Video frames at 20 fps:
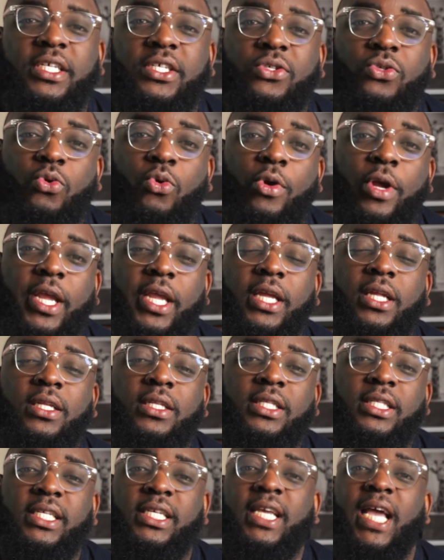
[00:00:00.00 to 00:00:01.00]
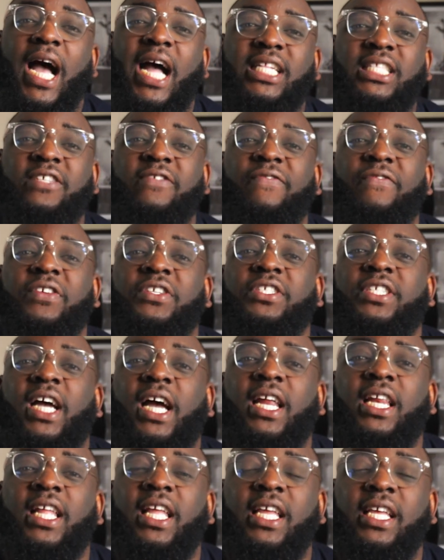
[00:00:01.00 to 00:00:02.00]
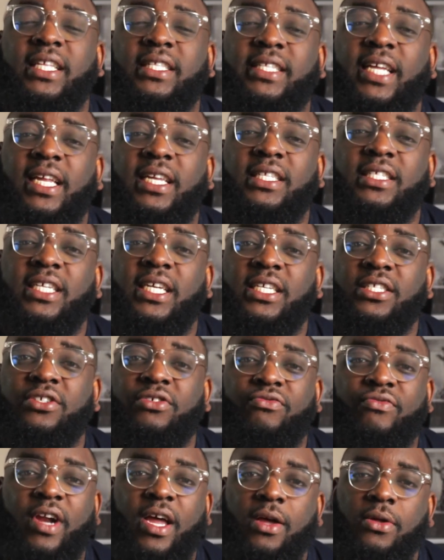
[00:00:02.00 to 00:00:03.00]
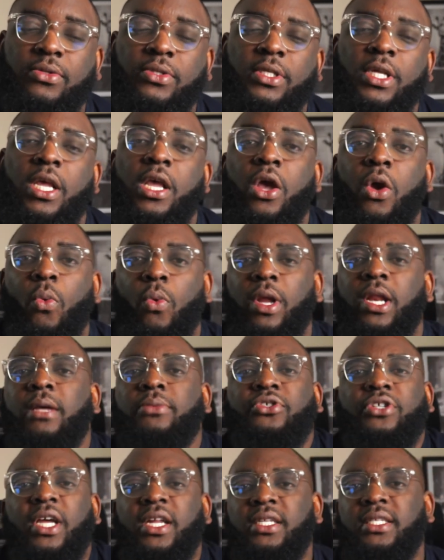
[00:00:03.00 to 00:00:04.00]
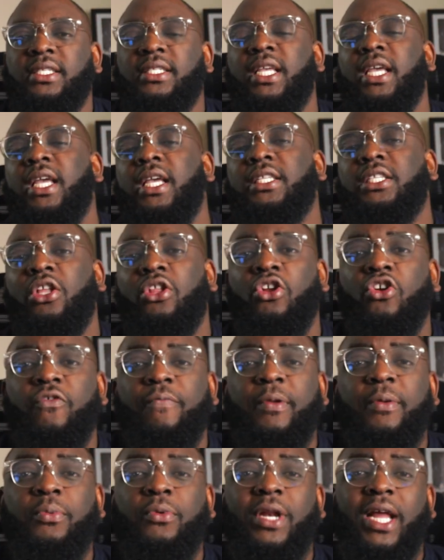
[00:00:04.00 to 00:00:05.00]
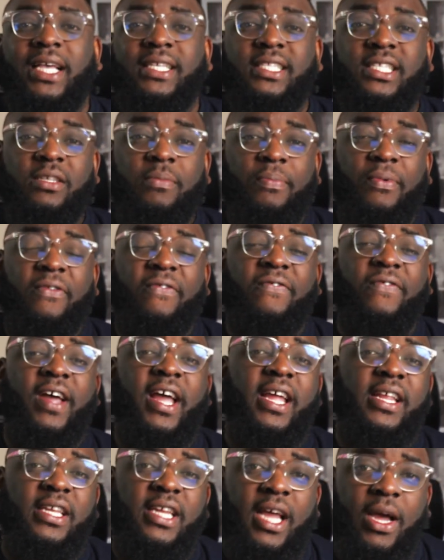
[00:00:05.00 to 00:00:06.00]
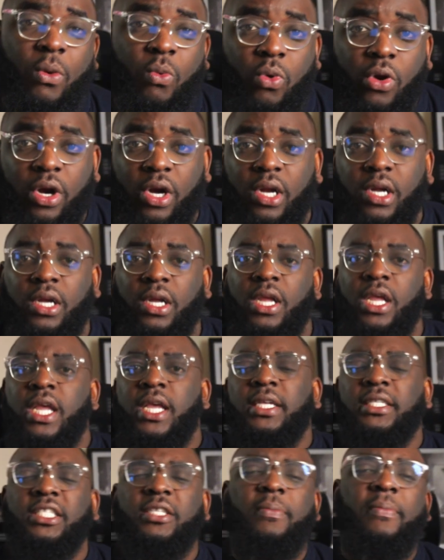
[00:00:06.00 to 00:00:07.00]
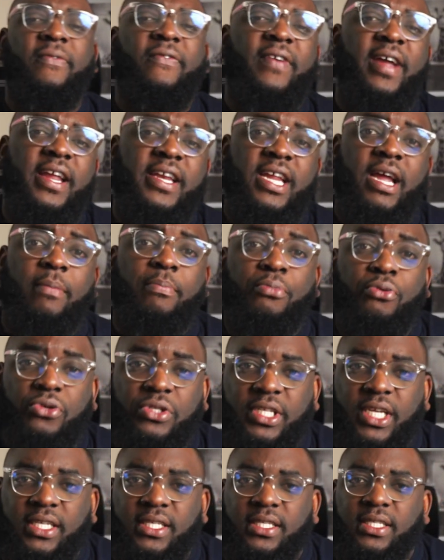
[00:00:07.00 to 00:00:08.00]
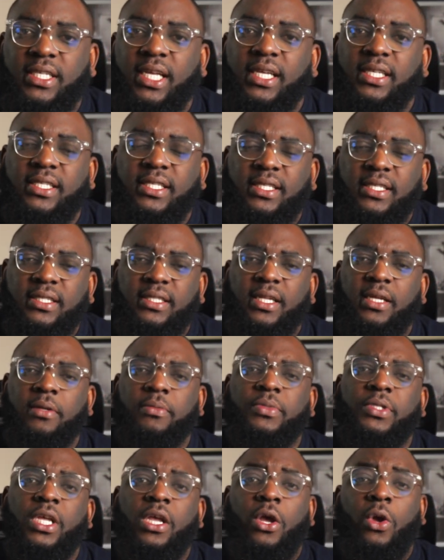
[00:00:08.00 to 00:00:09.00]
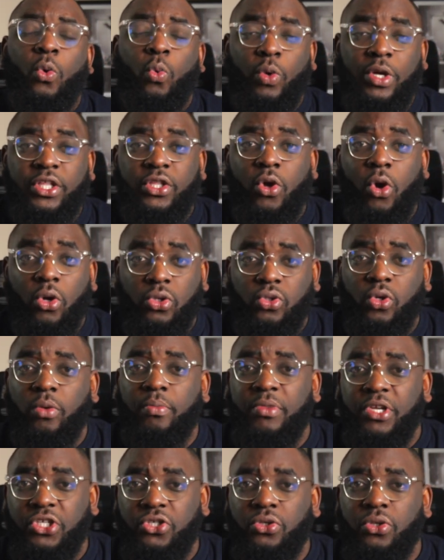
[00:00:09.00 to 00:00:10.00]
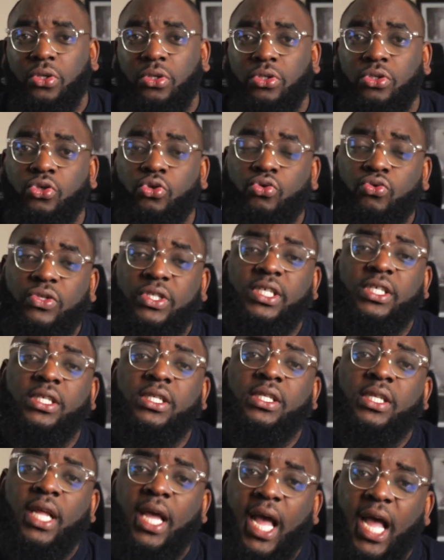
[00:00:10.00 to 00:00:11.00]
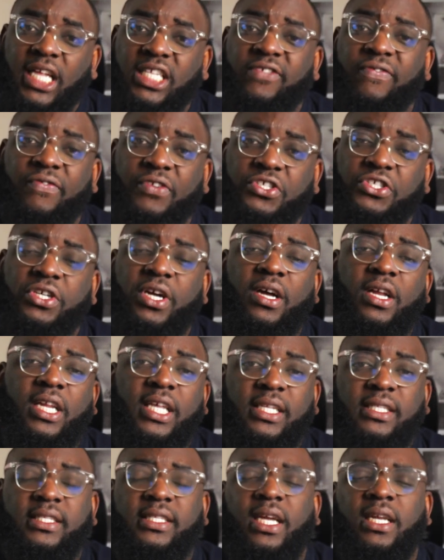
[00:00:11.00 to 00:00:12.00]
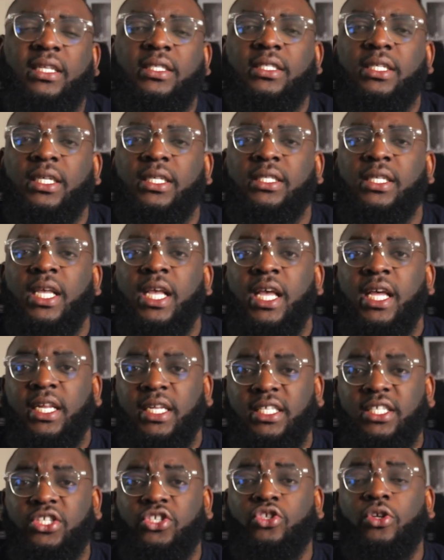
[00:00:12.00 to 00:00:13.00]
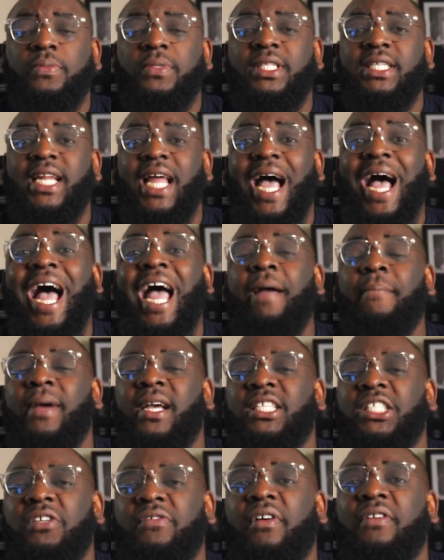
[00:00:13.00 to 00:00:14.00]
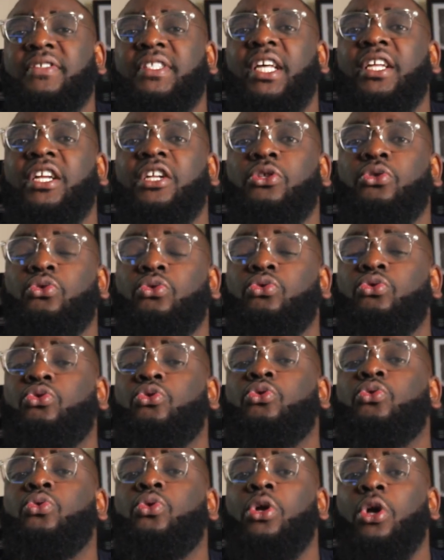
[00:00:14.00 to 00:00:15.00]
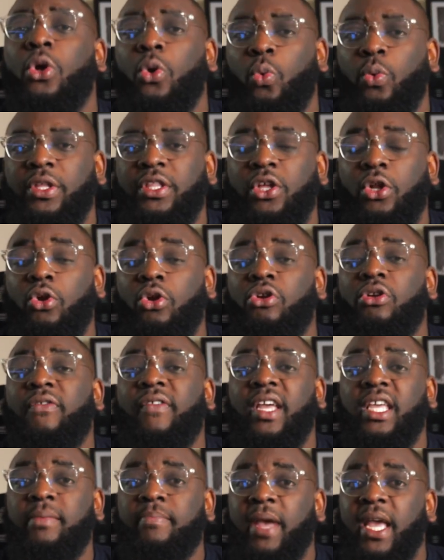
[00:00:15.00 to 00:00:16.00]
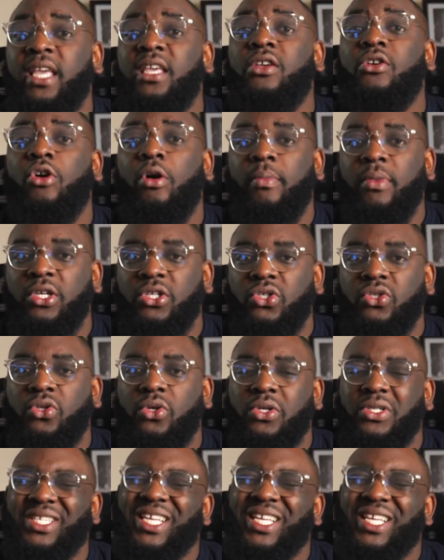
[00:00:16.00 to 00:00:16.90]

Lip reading: is going the artificial intelligence route. What I'm trying to say is a lot of people are simplifying their work, simplifying their processes and systems with automation using artificial intelligence. This is something that I myself have started to do with a lot of my e-commerce stores